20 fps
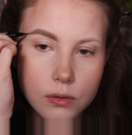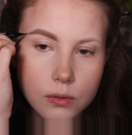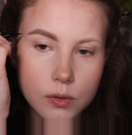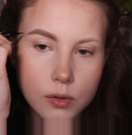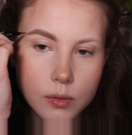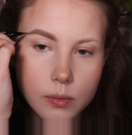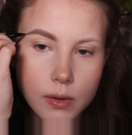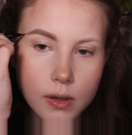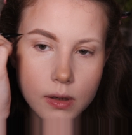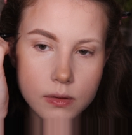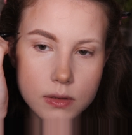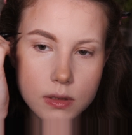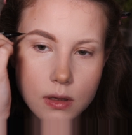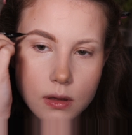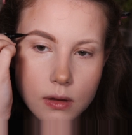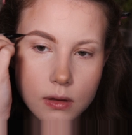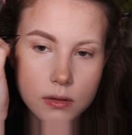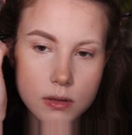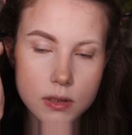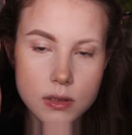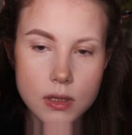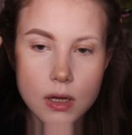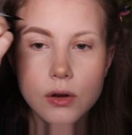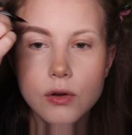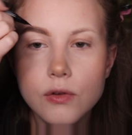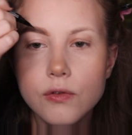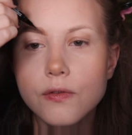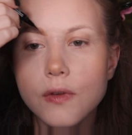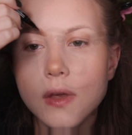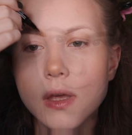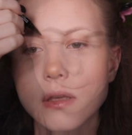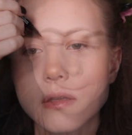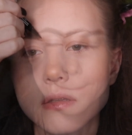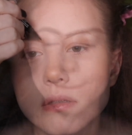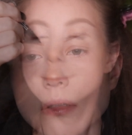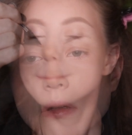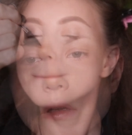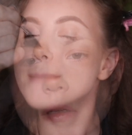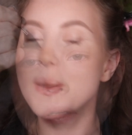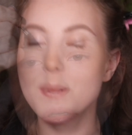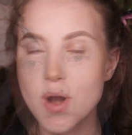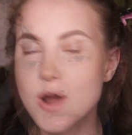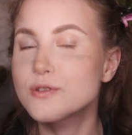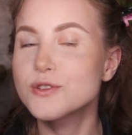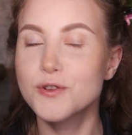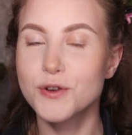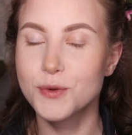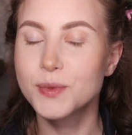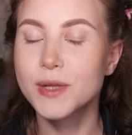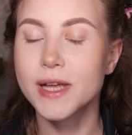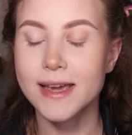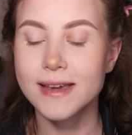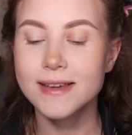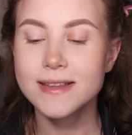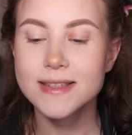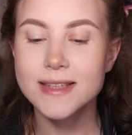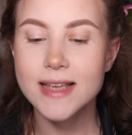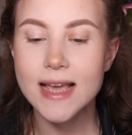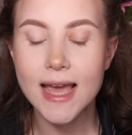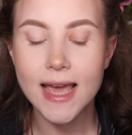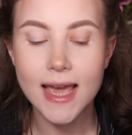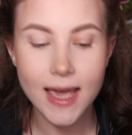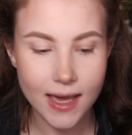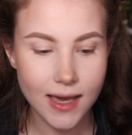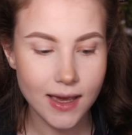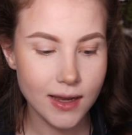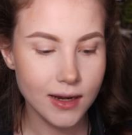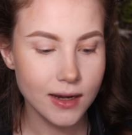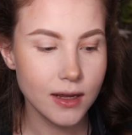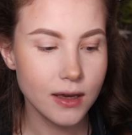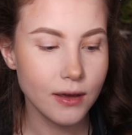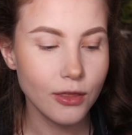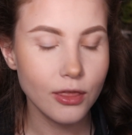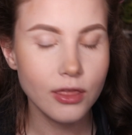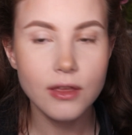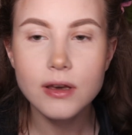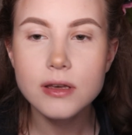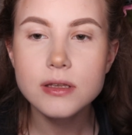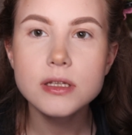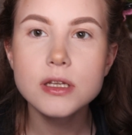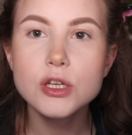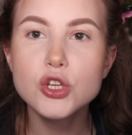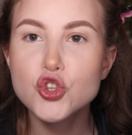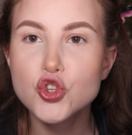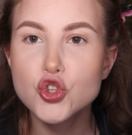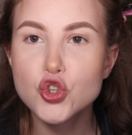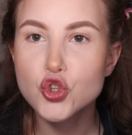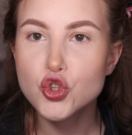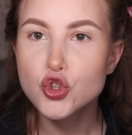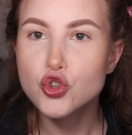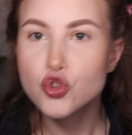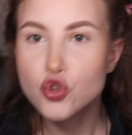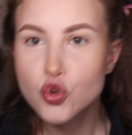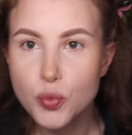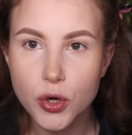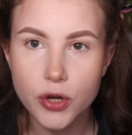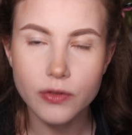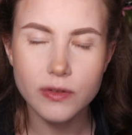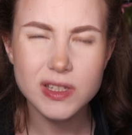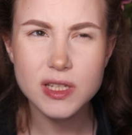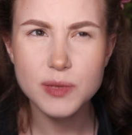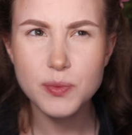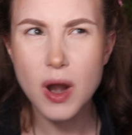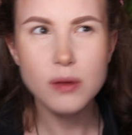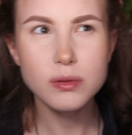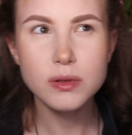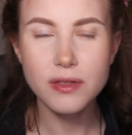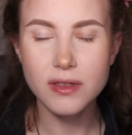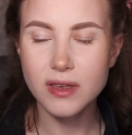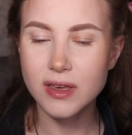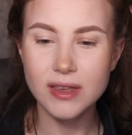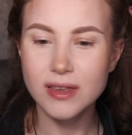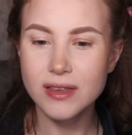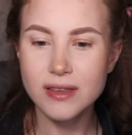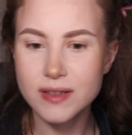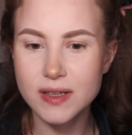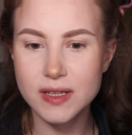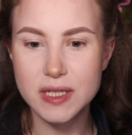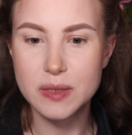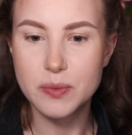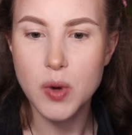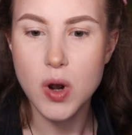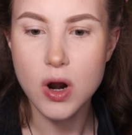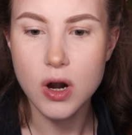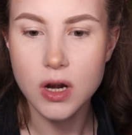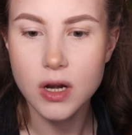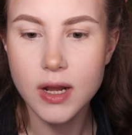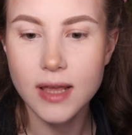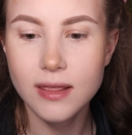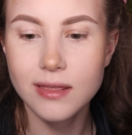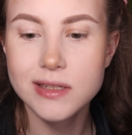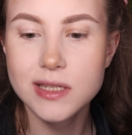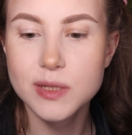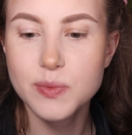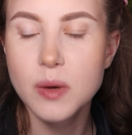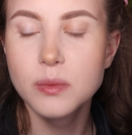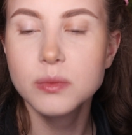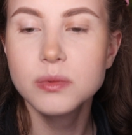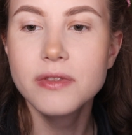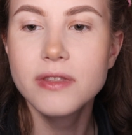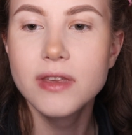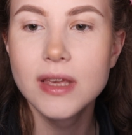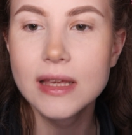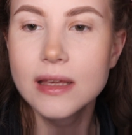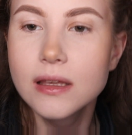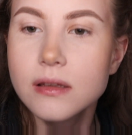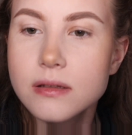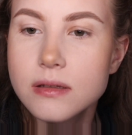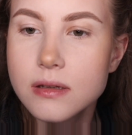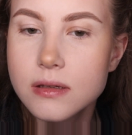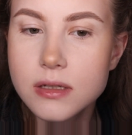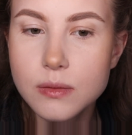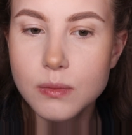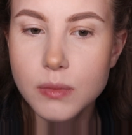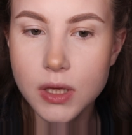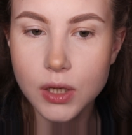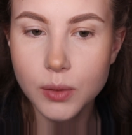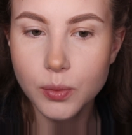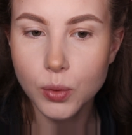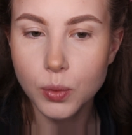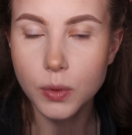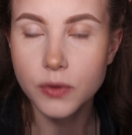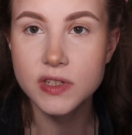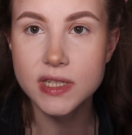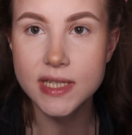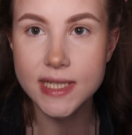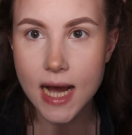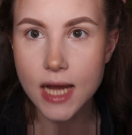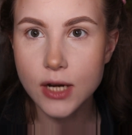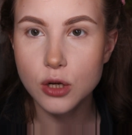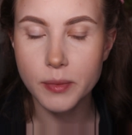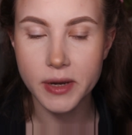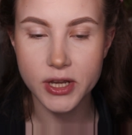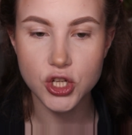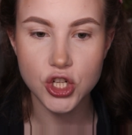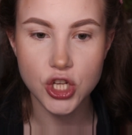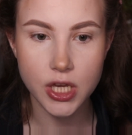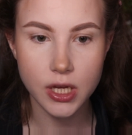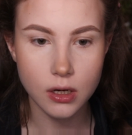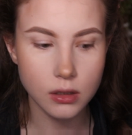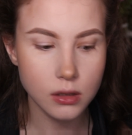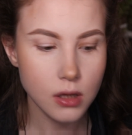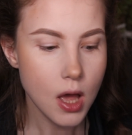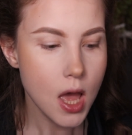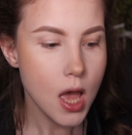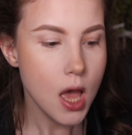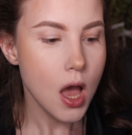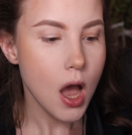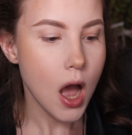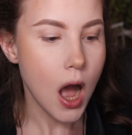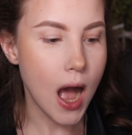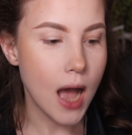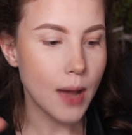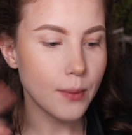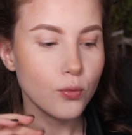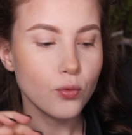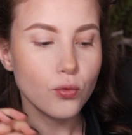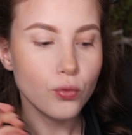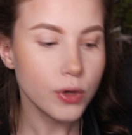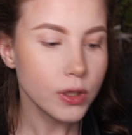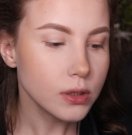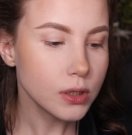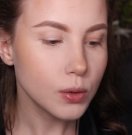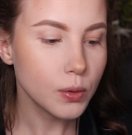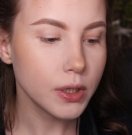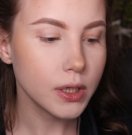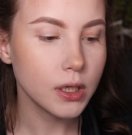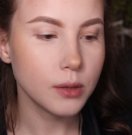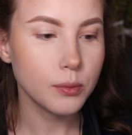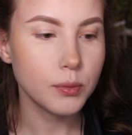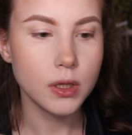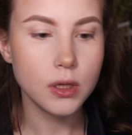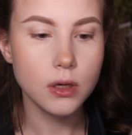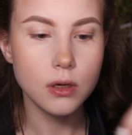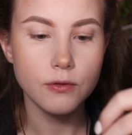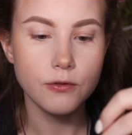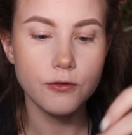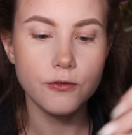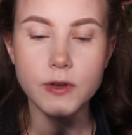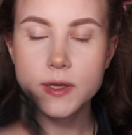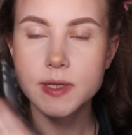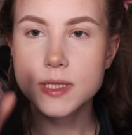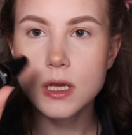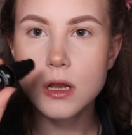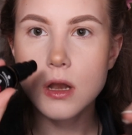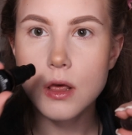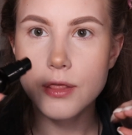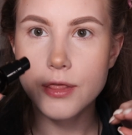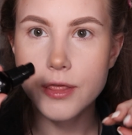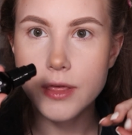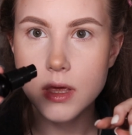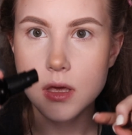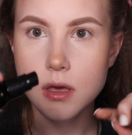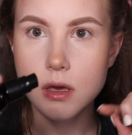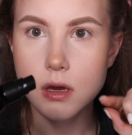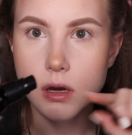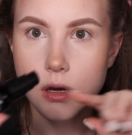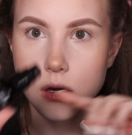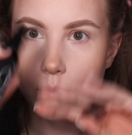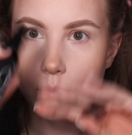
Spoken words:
do your brows and then set your face. My brows are in place, and this is probably the easiest part, and this is probably the easiest makeup look we've done on my channel. I'm real quick gonna be fixing the